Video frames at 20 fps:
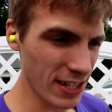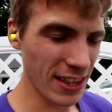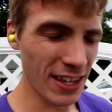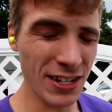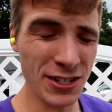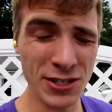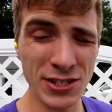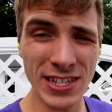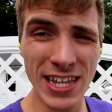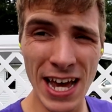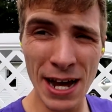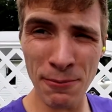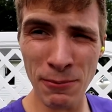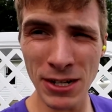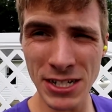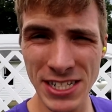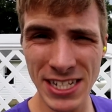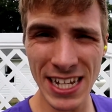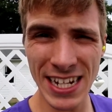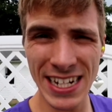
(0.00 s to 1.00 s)
There's that
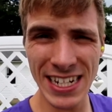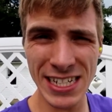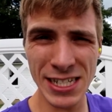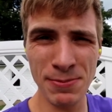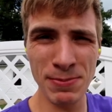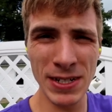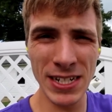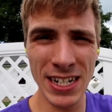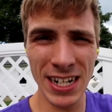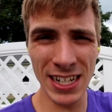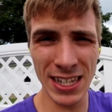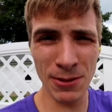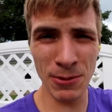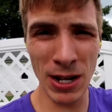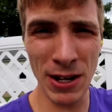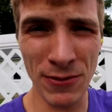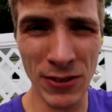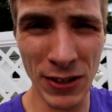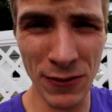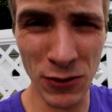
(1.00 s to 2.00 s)
much that needs to be done that we
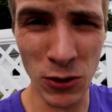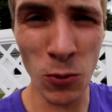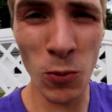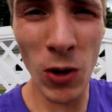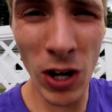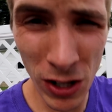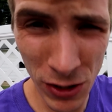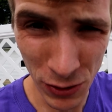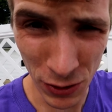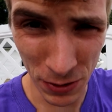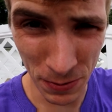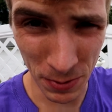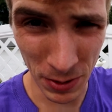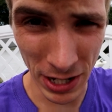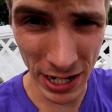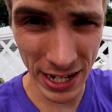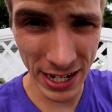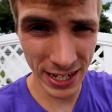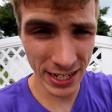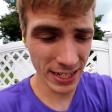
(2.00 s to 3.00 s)
have to give the welder a
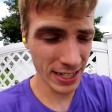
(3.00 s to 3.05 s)
break.